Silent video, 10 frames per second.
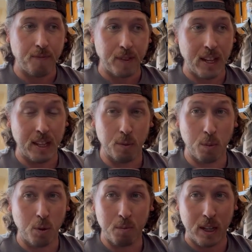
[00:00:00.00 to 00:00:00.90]
and it
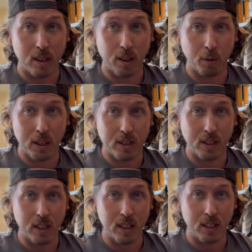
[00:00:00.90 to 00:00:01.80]
won't make it all the way to
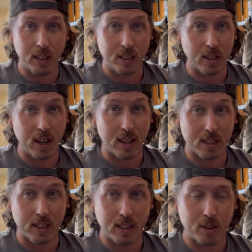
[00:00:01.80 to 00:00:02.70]
the
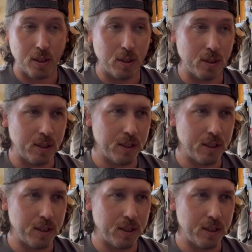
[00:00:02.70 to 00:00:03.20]
exhaust so